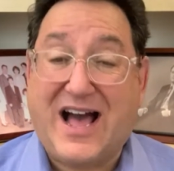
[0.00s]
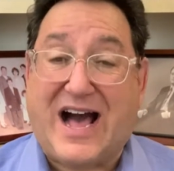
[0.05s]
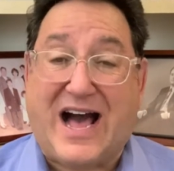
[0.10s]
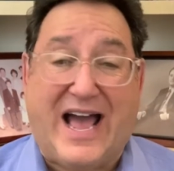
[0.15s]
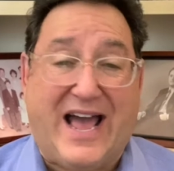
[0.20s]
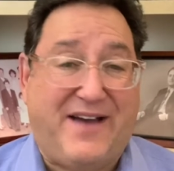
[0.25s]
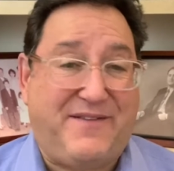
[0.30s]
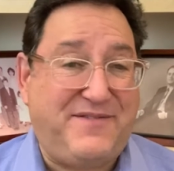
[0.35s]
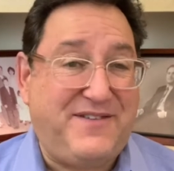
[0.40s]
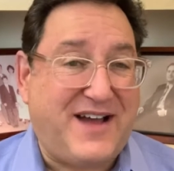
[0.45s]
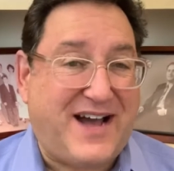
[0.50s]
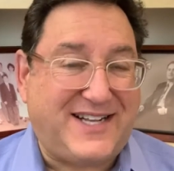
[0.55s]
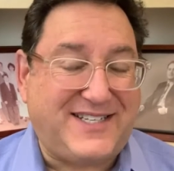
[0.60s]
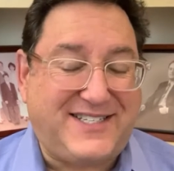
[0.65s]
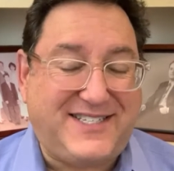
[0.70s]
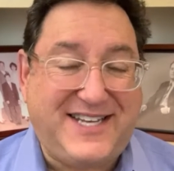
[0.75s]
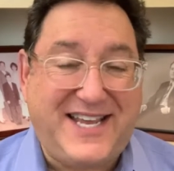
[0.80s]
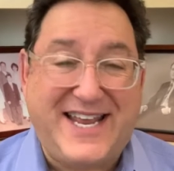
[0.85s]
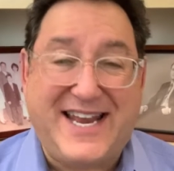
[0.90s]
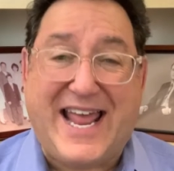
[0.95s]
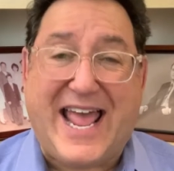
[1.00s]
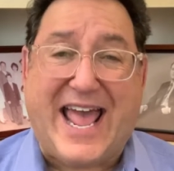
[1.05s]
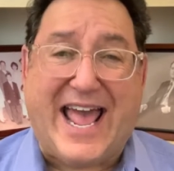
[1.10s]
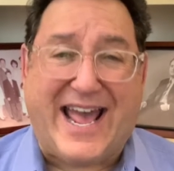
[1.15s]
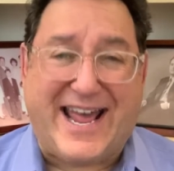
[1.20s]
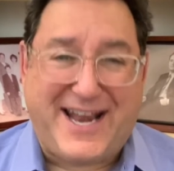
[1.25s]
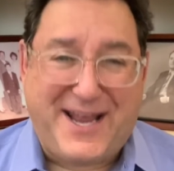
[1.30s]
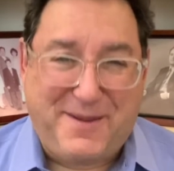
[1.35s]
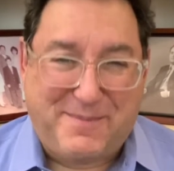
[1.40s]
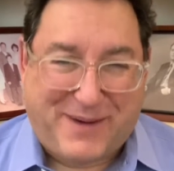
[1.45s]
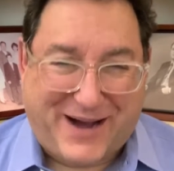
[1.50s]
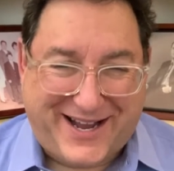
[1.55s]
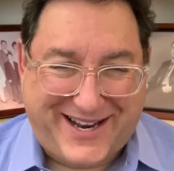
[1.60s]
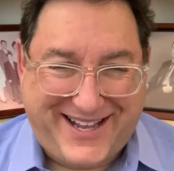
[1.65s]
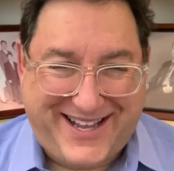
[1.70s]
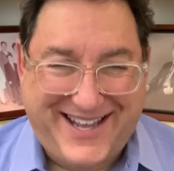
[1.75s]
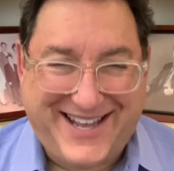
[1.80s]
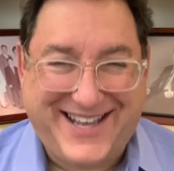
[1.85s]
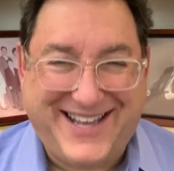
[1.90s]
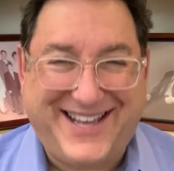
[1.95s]
I have not seen
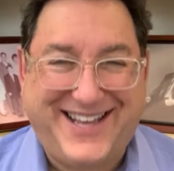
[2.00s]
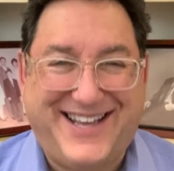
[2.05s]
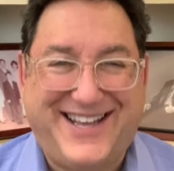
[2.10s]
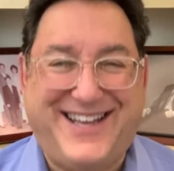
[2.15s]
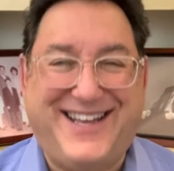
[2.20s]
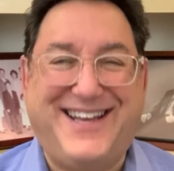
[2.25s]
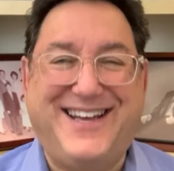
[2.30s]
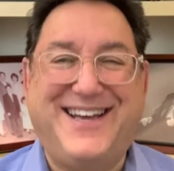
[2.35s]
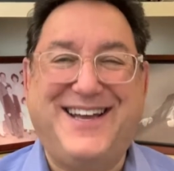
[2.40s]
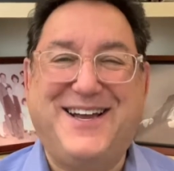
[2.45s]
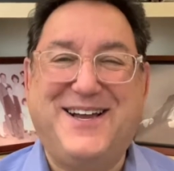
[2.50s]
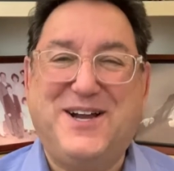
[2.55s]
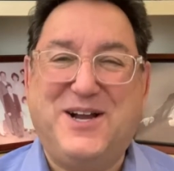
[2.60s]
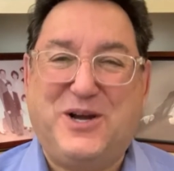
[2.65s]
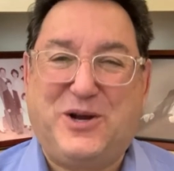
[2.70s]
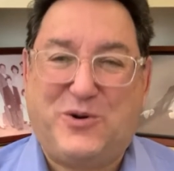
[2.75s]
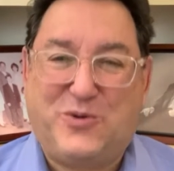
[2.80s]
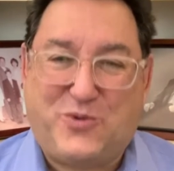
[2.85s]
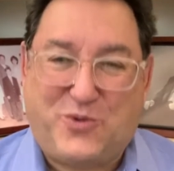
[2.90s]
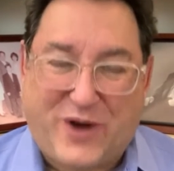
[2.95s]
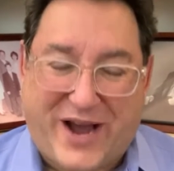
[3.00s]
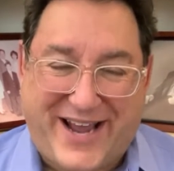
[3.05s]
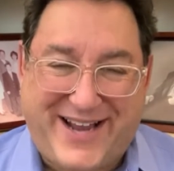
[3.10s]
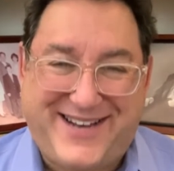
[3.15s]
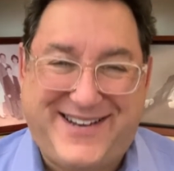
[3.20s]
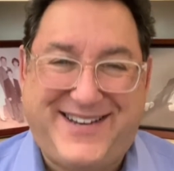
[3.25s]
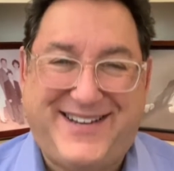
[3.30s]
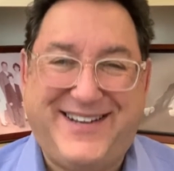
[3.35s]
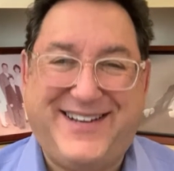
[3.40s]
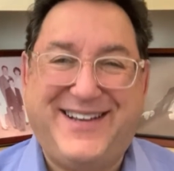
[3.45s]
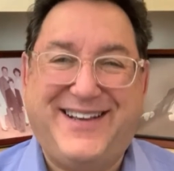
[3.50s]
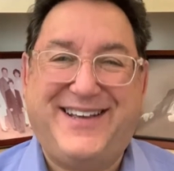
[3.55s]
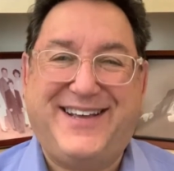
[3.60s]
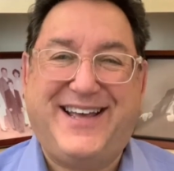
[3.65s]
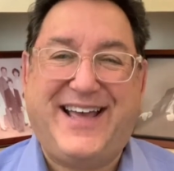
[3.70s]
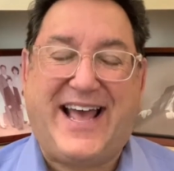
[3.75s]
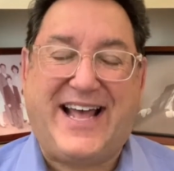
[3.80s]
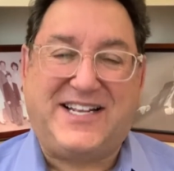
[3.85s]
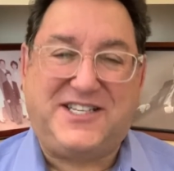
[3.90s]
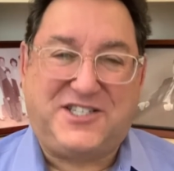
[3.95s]
anybody write
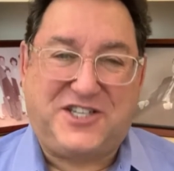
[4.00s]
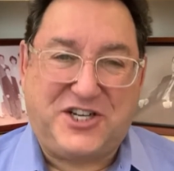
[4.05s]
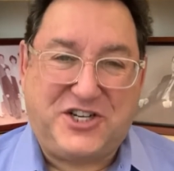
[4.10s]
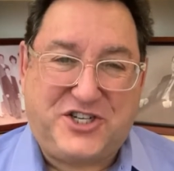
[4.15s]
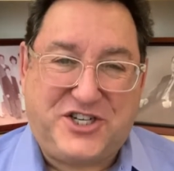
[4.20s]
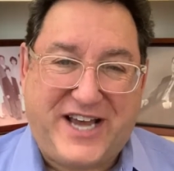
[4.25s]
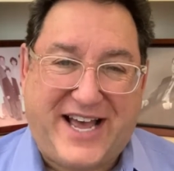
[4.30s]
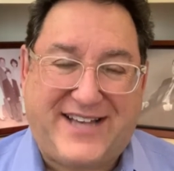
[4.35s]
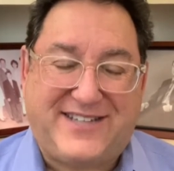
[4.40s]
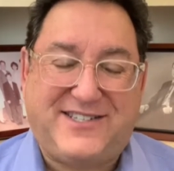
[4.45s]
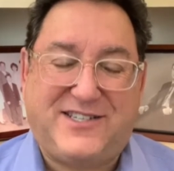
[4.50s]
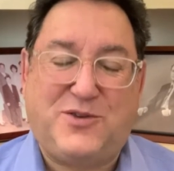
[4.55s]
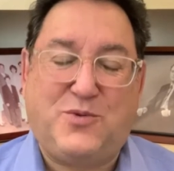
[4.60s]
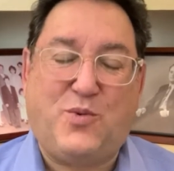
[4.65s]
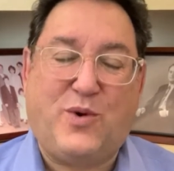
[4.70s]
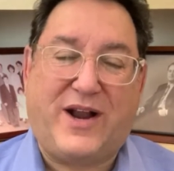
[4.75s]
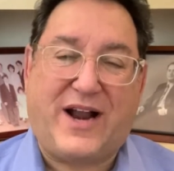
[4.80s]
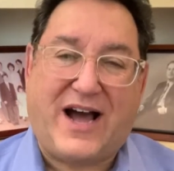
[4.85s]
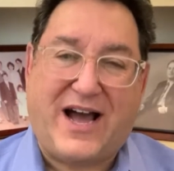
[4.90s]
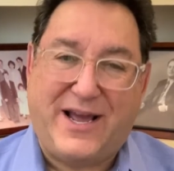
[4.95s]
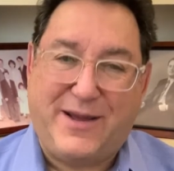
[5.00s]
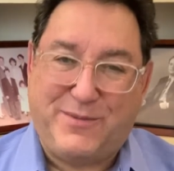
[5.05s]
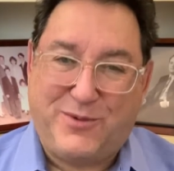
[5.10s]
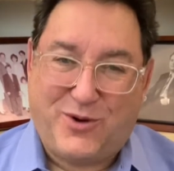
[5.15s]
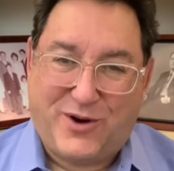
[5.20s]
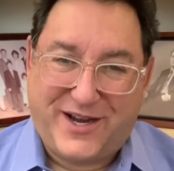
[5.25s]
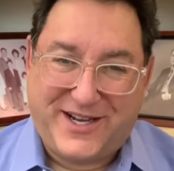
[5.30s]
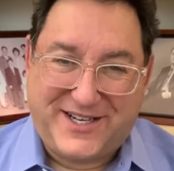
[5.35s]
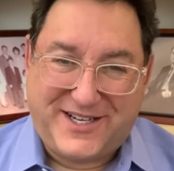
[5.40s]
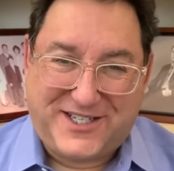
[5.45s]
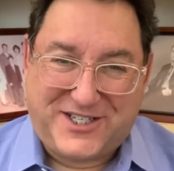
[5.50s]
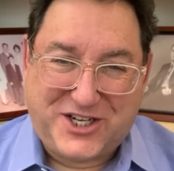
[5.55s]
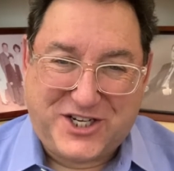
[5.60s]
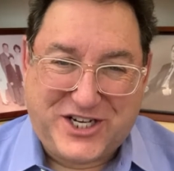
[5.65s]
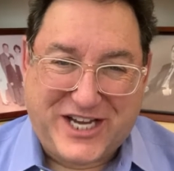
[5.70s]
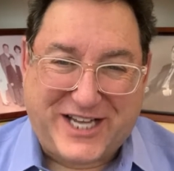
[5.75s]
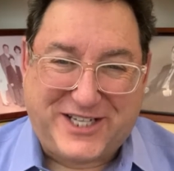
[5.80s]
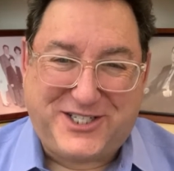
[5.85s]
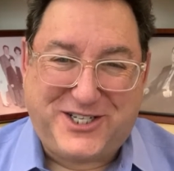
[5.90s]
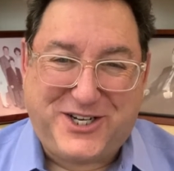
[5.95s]
and suggest what I am going to
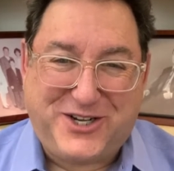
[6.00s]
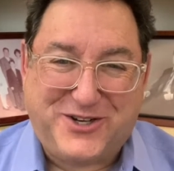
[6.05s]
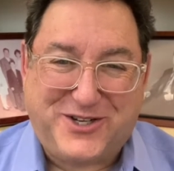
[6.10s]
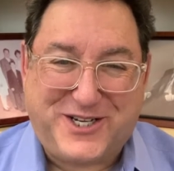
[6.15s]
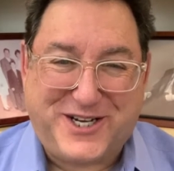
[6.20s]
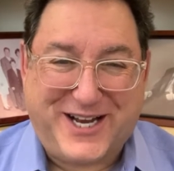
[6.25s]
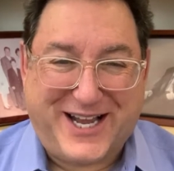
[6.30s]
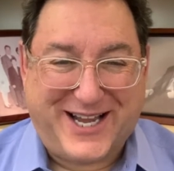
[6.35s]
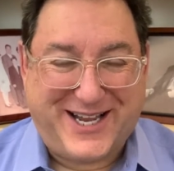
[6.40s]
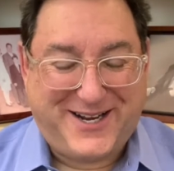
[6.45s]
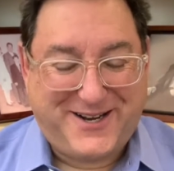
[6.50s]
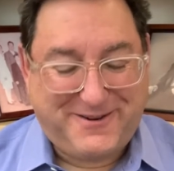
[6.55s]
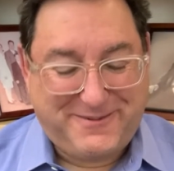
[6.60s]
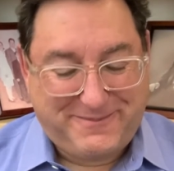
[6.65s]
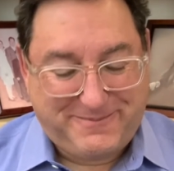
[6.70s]
suggest to you tonight.